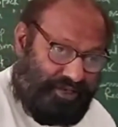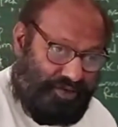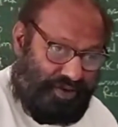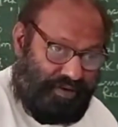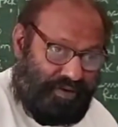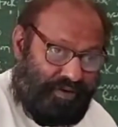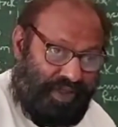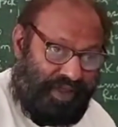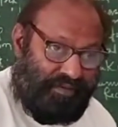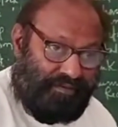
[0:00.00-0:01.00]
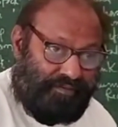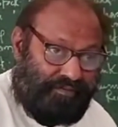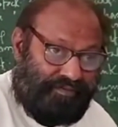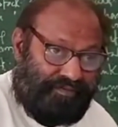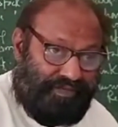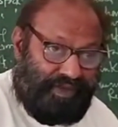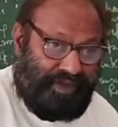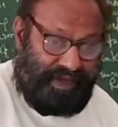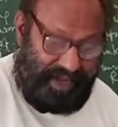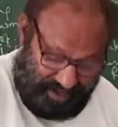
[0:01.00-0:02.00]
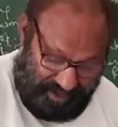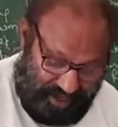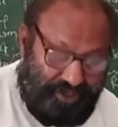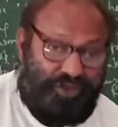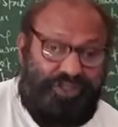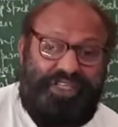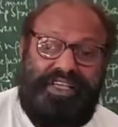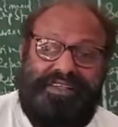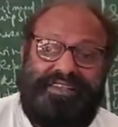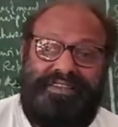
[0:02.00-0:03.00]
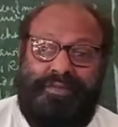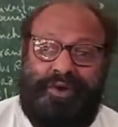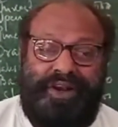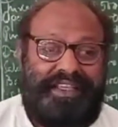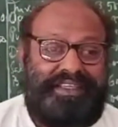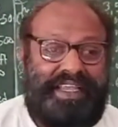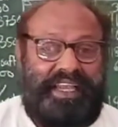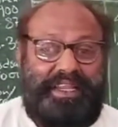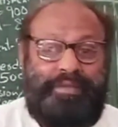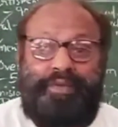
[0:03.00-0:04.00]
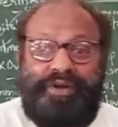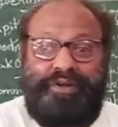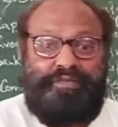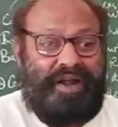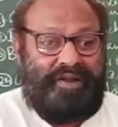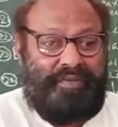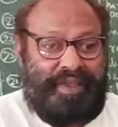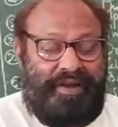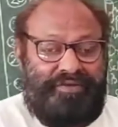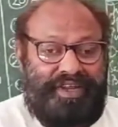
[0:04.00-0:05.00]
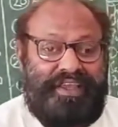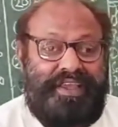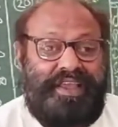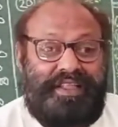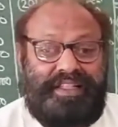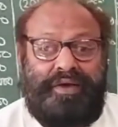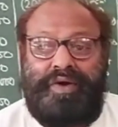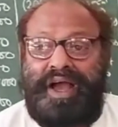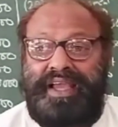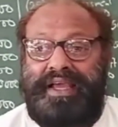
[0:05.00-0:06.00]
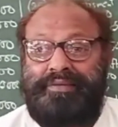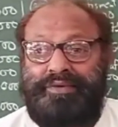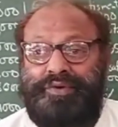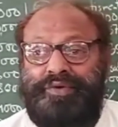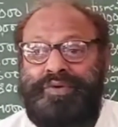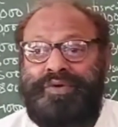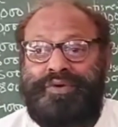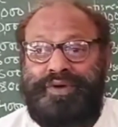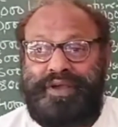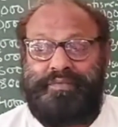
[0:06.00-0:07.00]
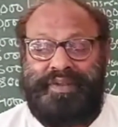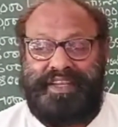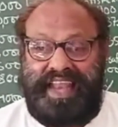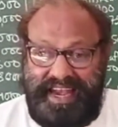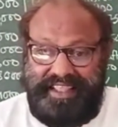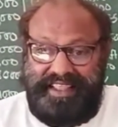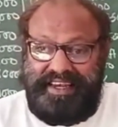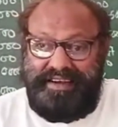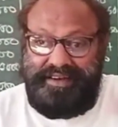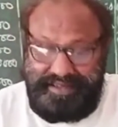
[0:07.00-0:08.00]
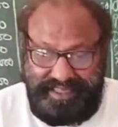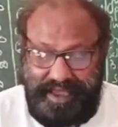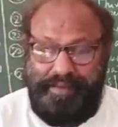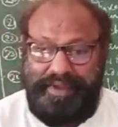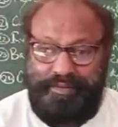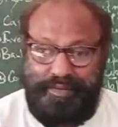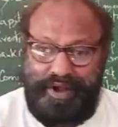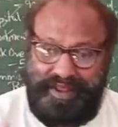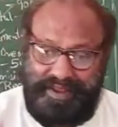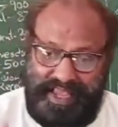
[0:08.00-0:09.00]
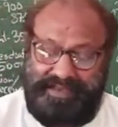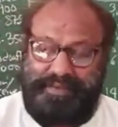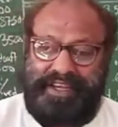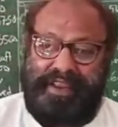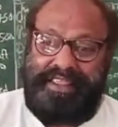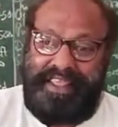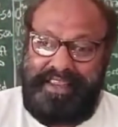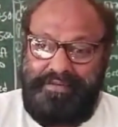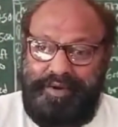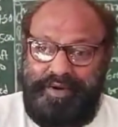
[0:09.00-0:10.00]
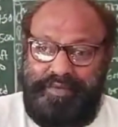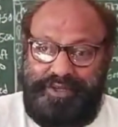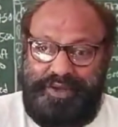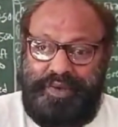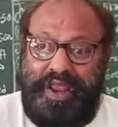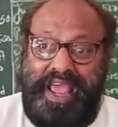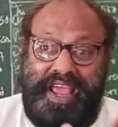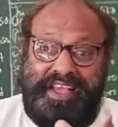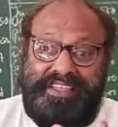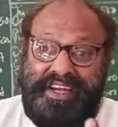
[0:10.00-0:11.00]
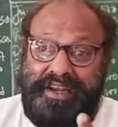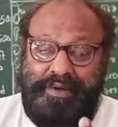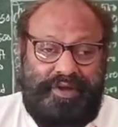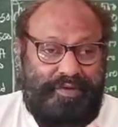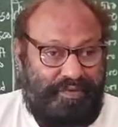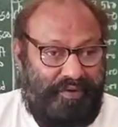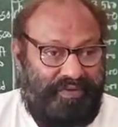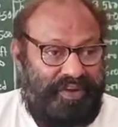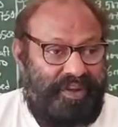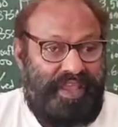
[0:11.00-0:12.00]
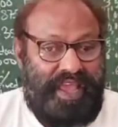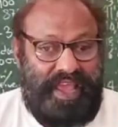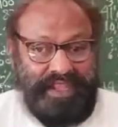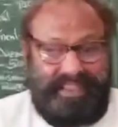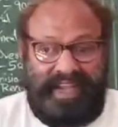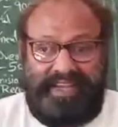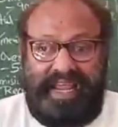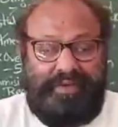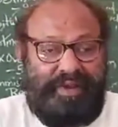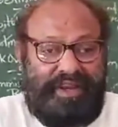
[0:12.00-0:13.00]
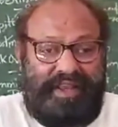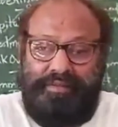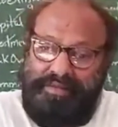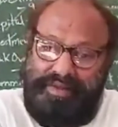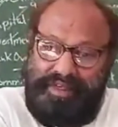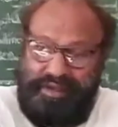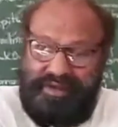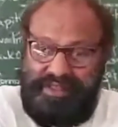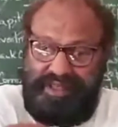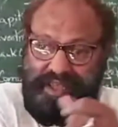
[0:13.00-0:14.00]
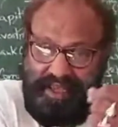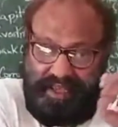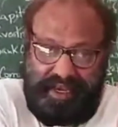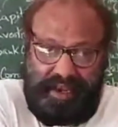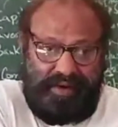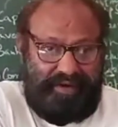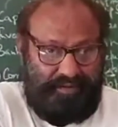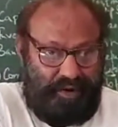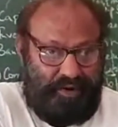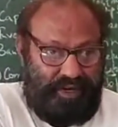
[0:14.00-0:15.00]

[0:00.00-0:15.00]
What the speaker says: this we have done this one. Okay, clear? So this is more or less an important part of accounting. Now I have to complete some important aspect here, important was ascertainment of profit, and that I will come in